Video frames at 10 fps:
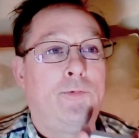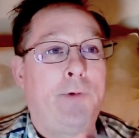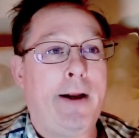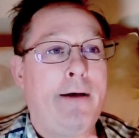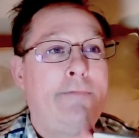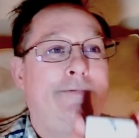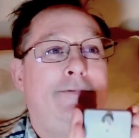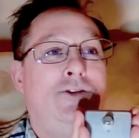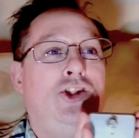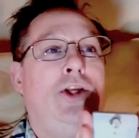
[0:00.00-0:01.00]
Revv
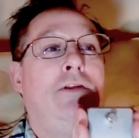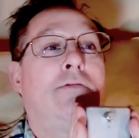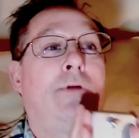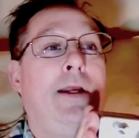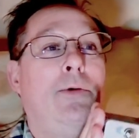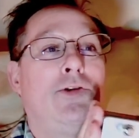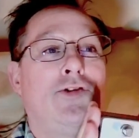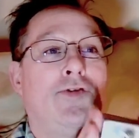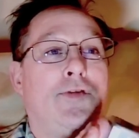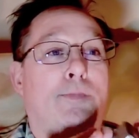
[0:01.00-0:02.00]
G3, which
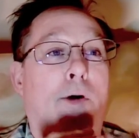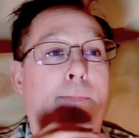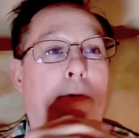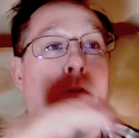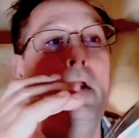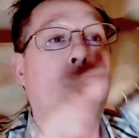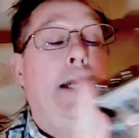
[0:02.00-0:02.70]
is this purple.